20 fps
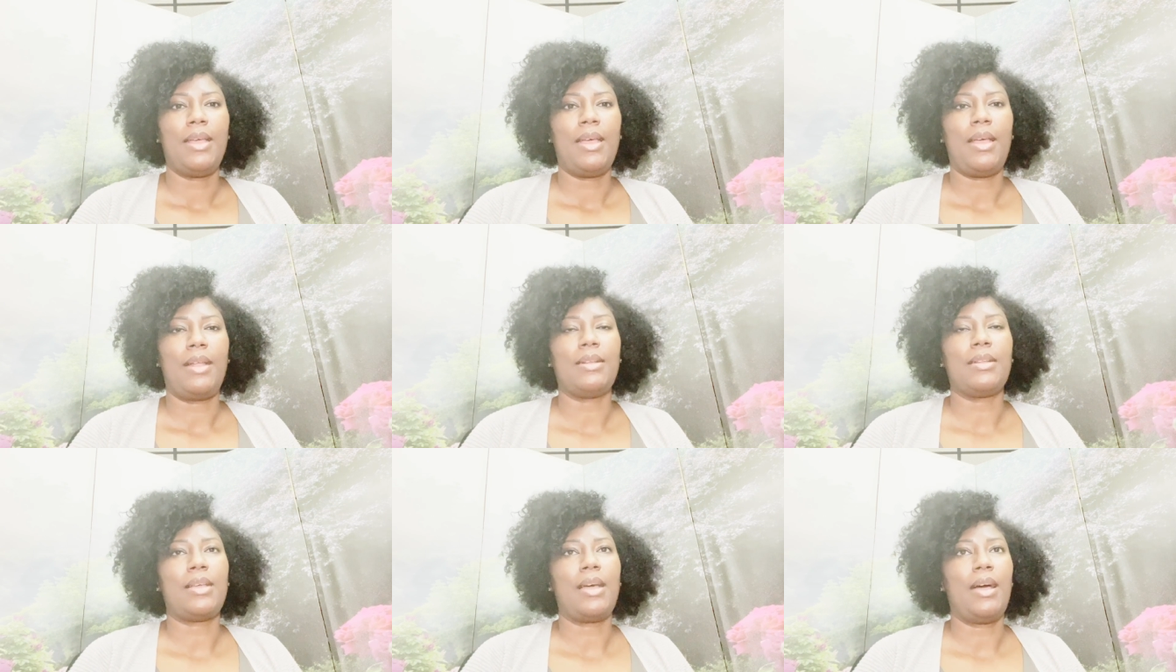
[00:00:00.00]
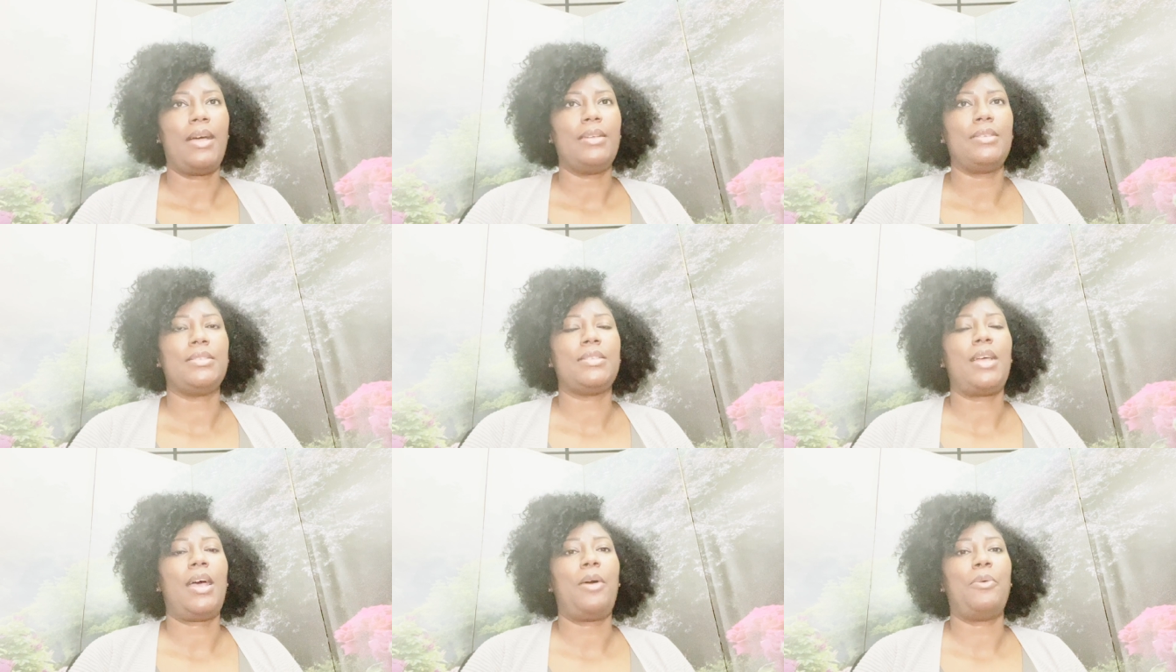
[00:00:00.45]
and
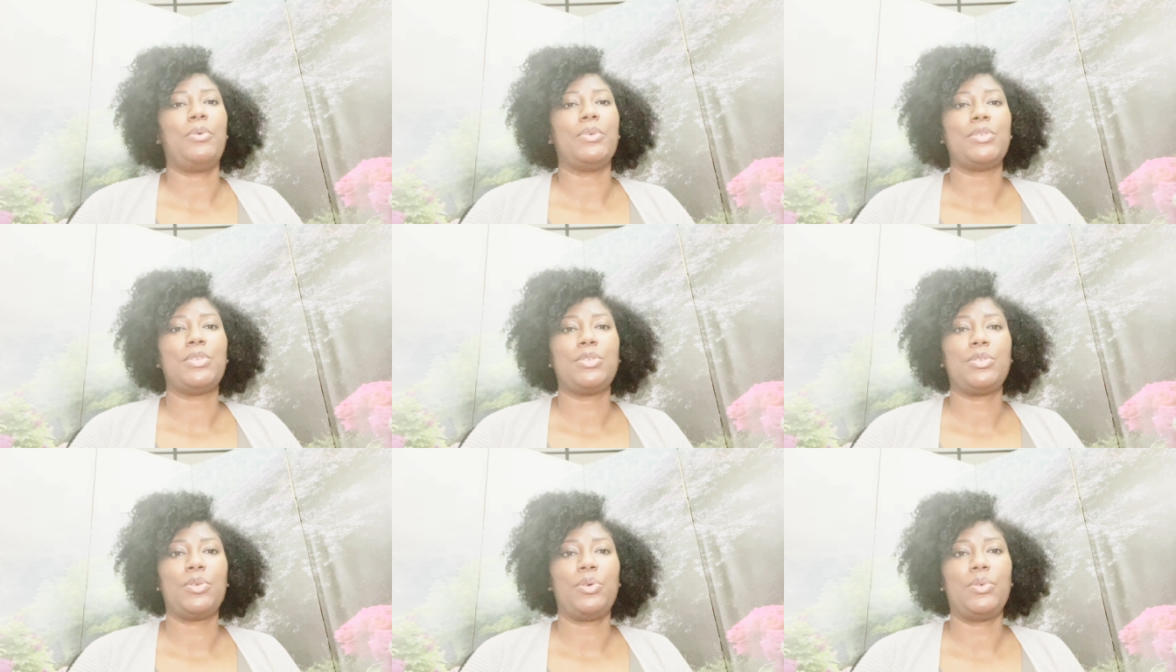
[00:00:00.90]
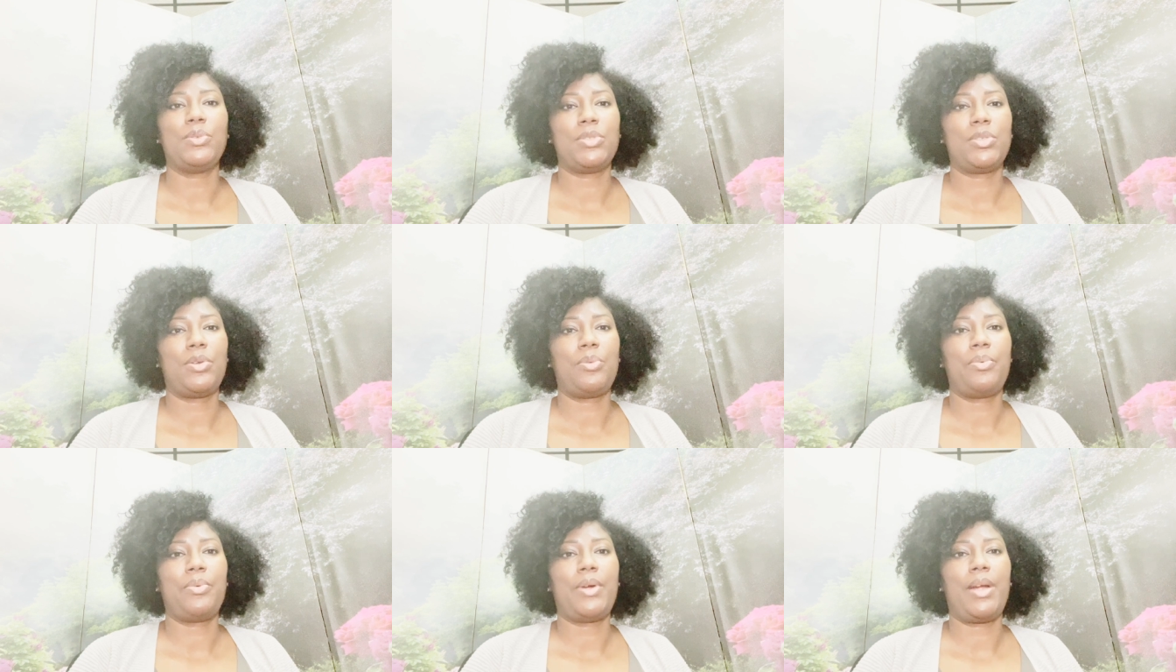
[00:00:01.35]
guys I was so
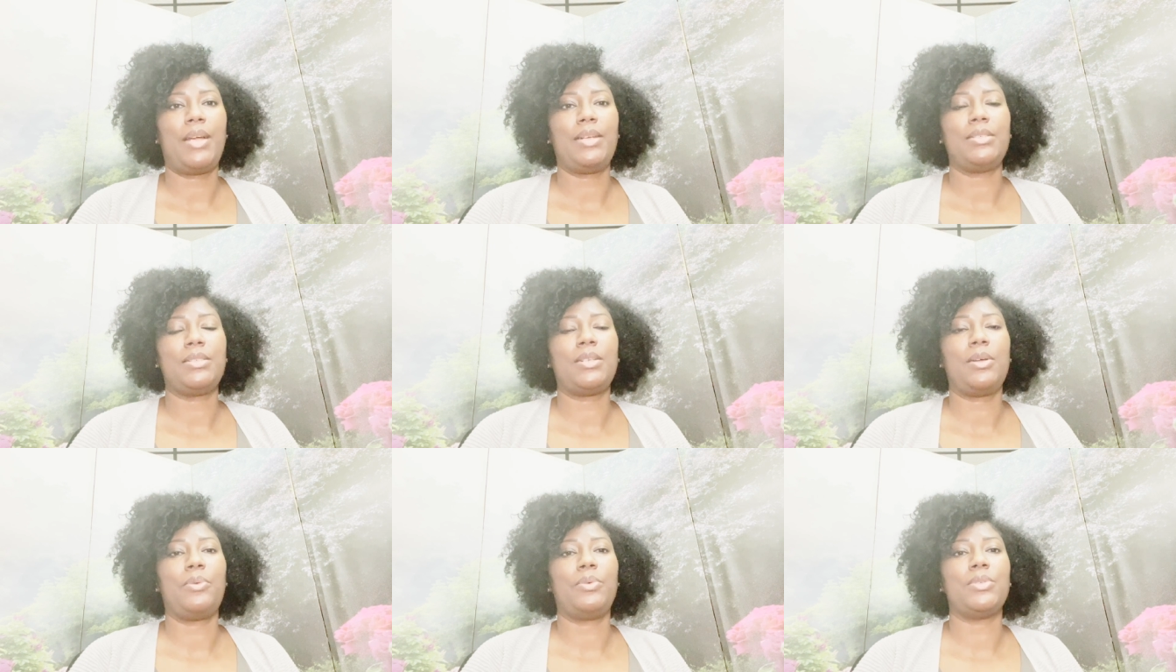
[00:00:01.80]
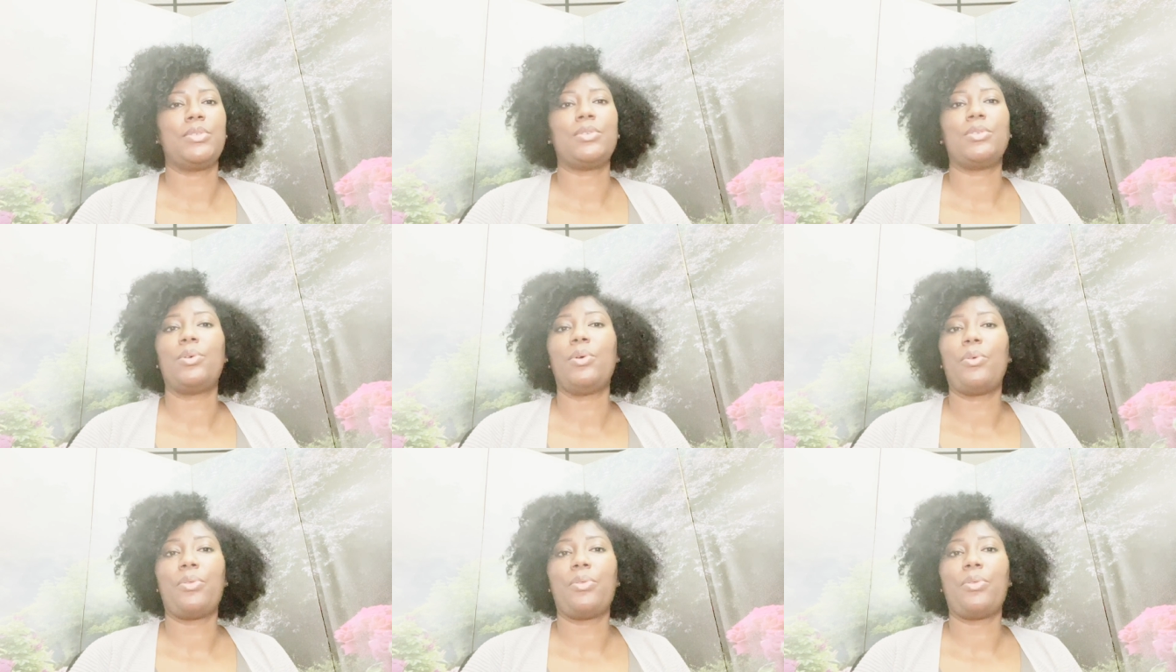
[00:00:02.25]
surprised I was so